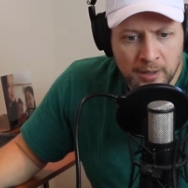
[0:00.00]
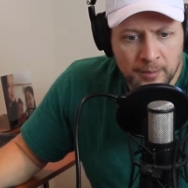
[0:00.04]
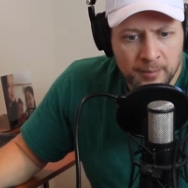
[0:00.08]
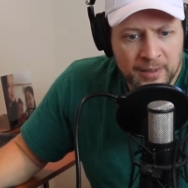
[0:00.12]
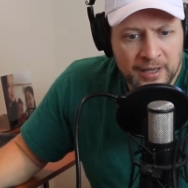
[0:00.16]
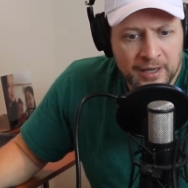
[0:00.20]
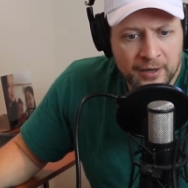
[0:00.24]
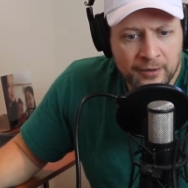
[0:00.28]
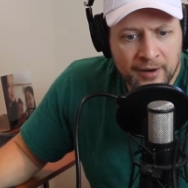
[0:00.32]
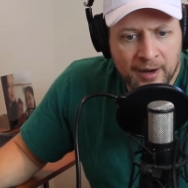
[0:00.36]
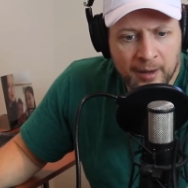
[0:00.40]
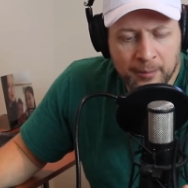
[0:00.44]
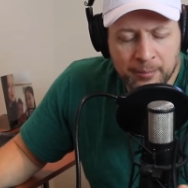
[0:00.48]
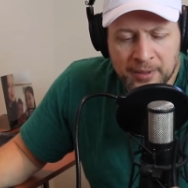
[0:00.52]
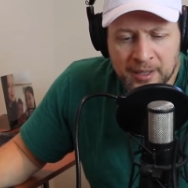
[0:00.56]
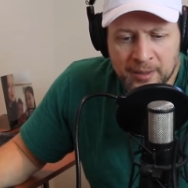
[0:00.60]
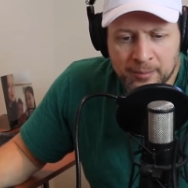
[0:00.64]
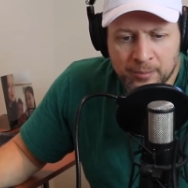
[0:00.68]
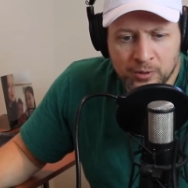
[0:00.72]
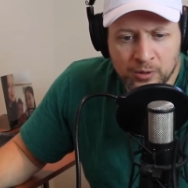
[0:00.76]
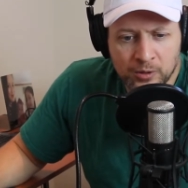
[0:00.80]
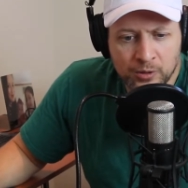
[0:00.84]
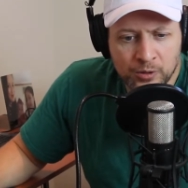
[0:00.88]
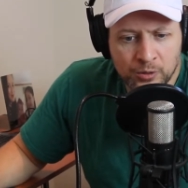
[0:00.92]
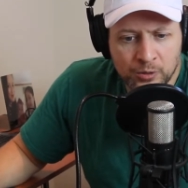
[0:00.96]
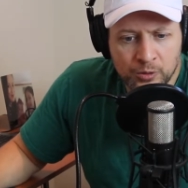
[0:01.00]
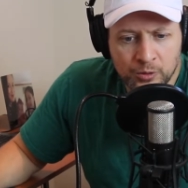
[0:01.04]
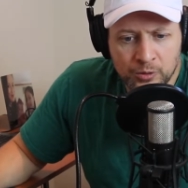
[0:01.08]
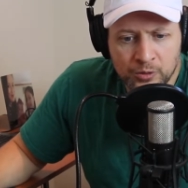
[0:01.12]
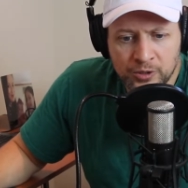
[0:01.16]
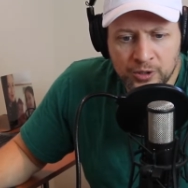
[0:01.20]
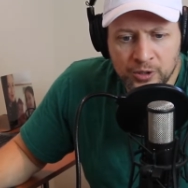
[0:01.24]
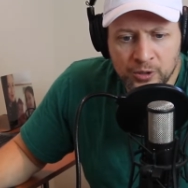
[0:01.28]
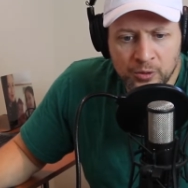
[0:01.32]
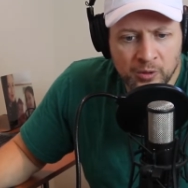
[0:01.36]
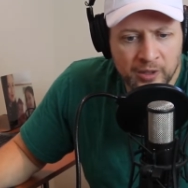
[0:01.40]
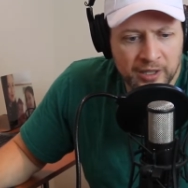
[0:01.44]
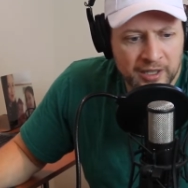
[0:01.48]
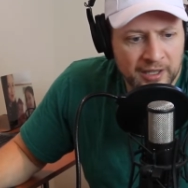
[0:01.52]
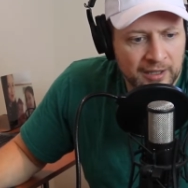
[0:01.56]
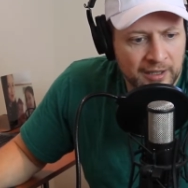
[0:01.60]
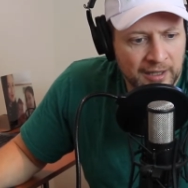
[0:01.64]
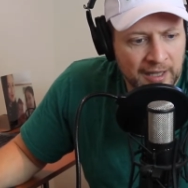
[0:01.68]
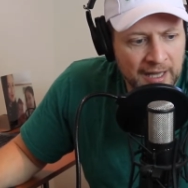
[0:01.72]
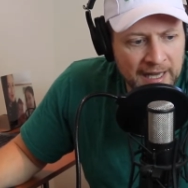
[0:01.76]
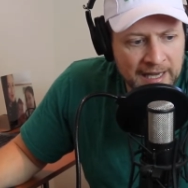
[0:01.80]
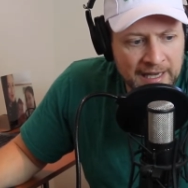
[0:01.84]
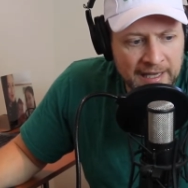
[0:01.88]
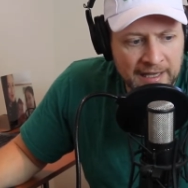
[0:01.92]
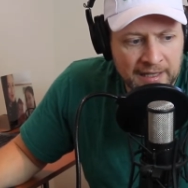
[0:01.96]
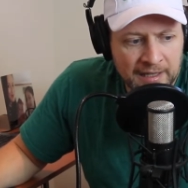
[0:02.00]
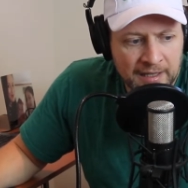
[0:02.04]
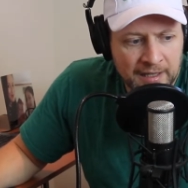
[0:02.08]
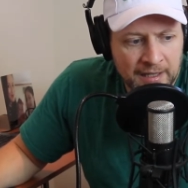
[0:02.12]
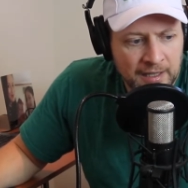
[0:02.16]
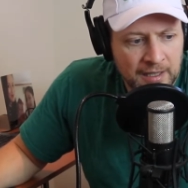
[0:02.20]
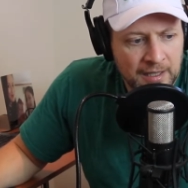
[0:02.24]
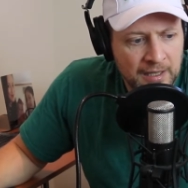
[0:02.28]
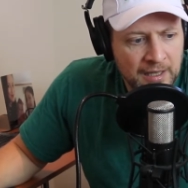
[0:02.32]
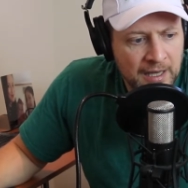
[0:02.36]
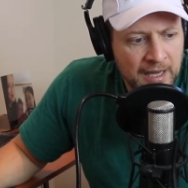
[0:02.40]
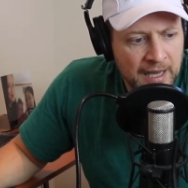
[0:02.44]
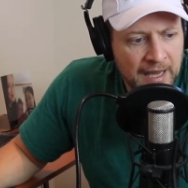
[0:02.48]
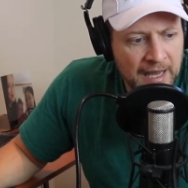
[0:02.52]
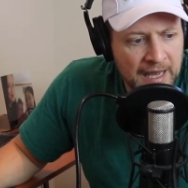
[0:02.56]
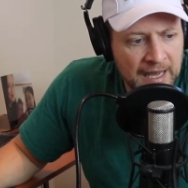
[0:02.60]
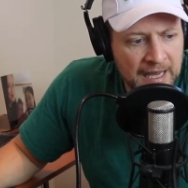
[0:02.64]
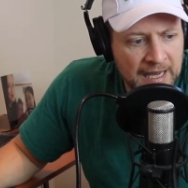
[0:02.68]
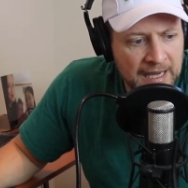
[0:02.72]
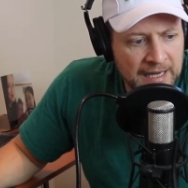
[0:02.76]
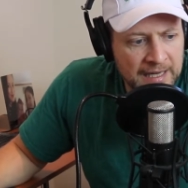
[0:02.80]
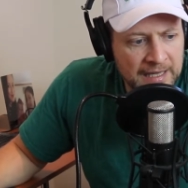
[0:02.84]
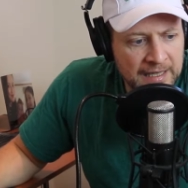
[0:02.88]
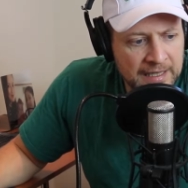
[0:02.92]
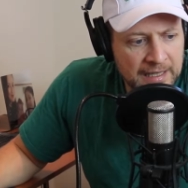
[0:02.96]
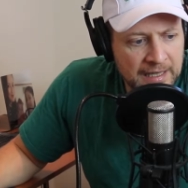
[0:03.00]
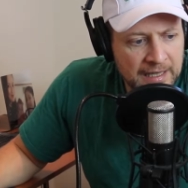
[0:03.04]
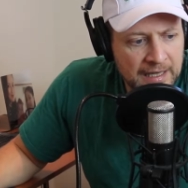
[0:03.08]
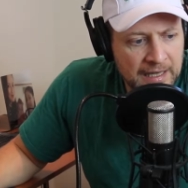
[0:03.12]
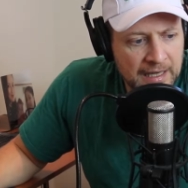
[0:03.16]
being around people who do what you like, and